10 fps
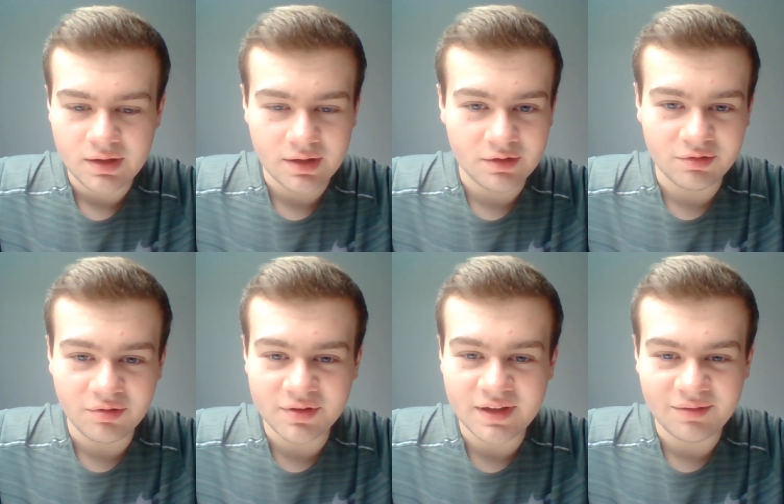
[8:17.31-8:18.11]
Good
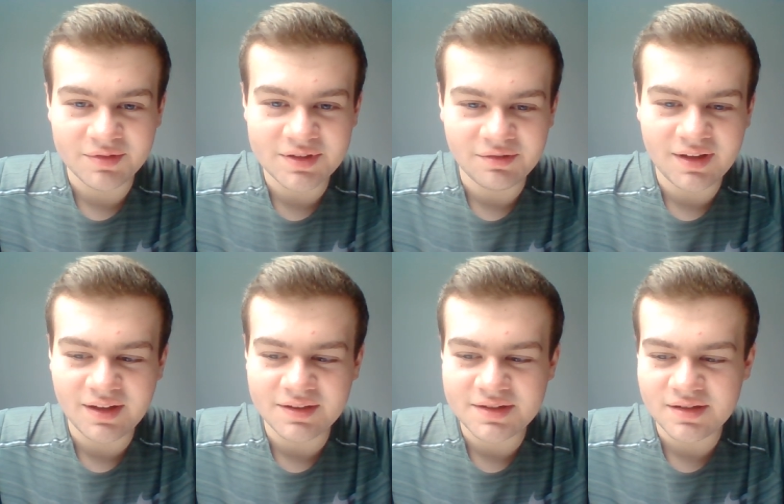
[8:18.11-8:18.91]
luck to anyone tonight
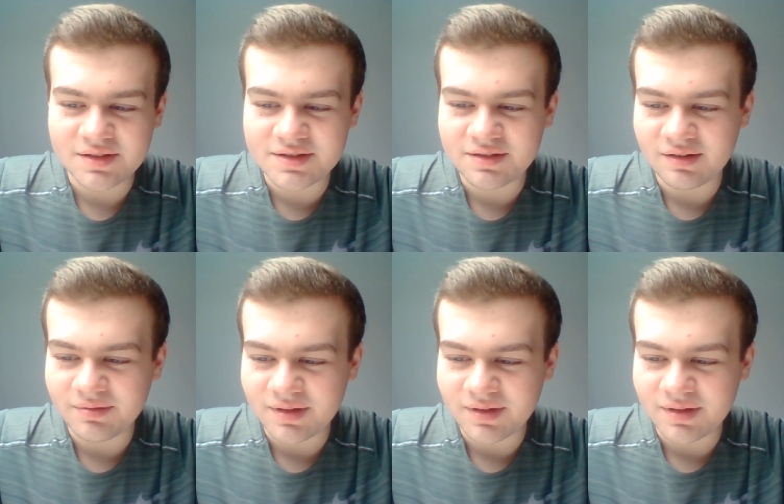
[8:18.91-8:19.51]
getting tickets.